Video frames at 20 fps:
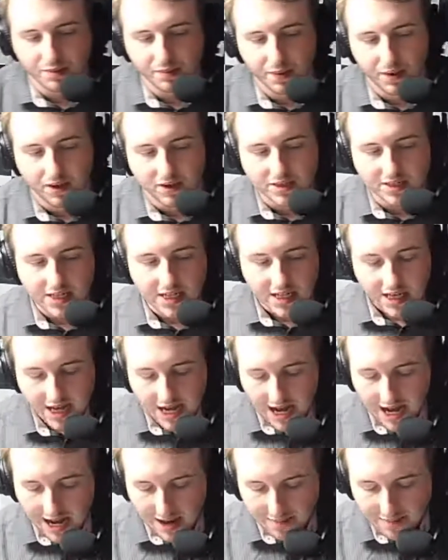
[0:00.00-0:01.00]
box.
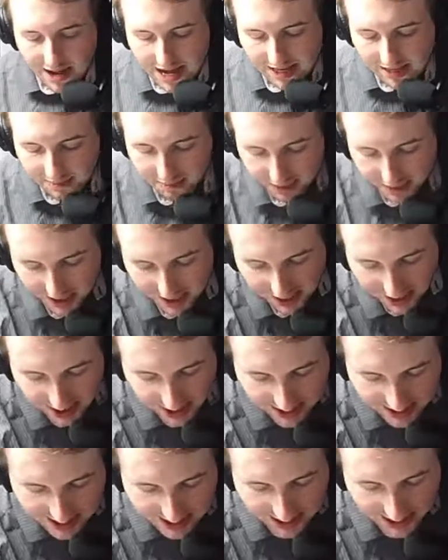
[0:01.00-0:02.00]
Megan Birch
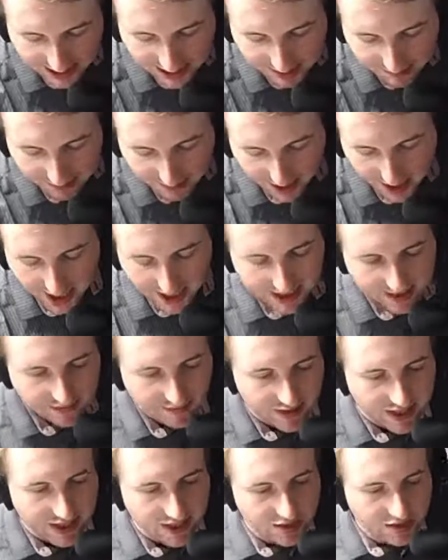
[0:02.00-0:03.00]
is standing by at
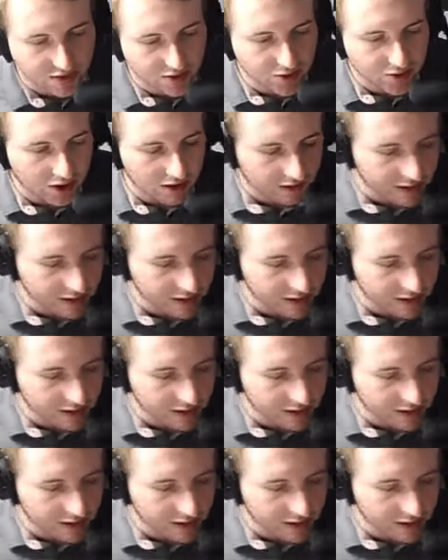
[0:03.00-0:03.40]
race control